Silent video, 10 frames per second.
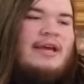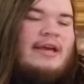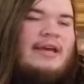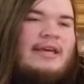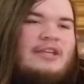
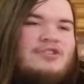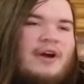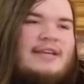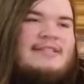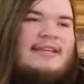He
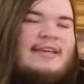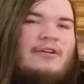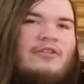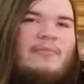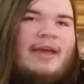tries to
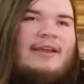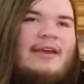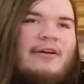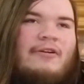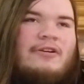kill the main
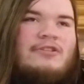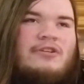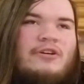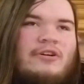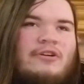
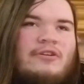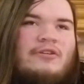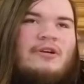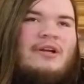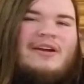
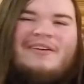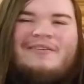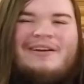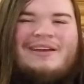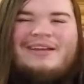character,
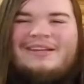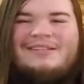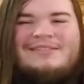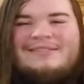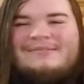
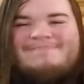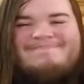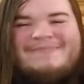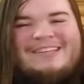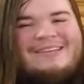right?
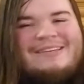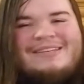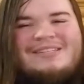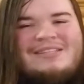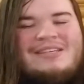
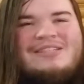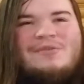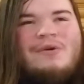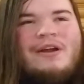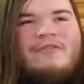He's
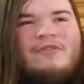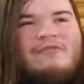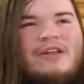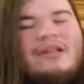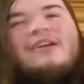a whatever
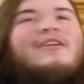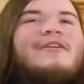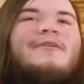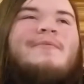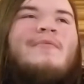villain.